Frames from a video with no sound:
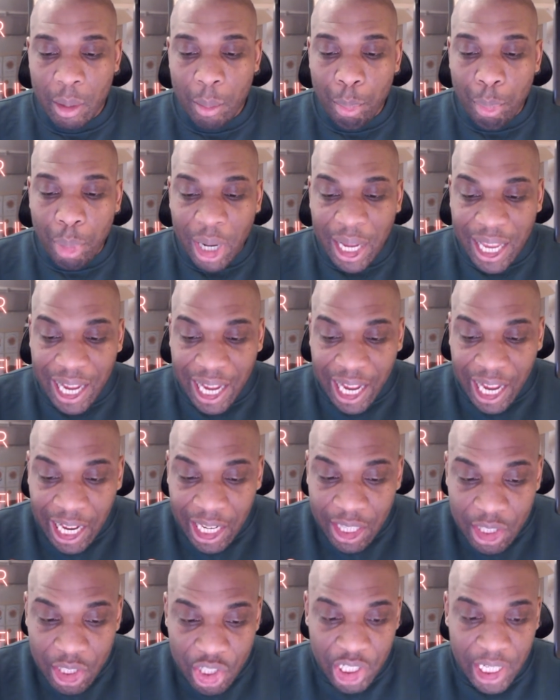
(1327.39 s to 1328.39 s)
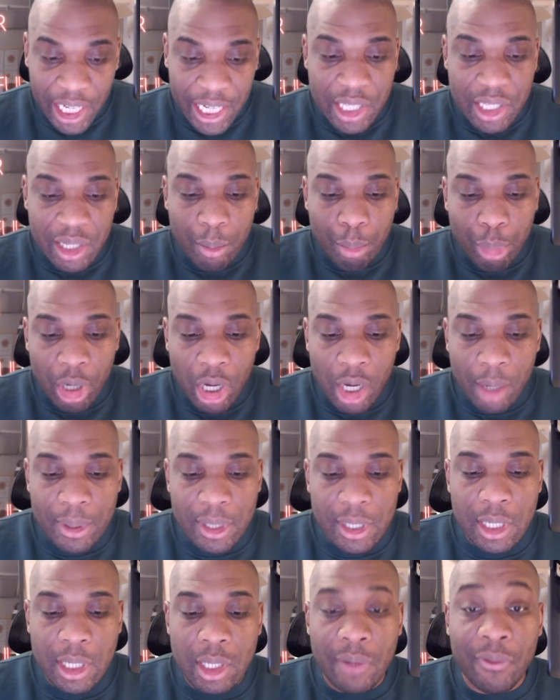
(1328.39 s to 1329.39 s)
by unchanging
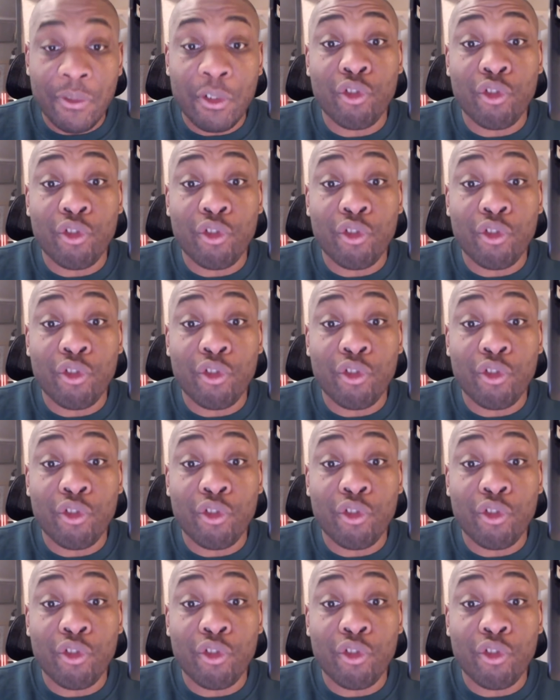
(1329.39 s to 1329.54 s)
purposes of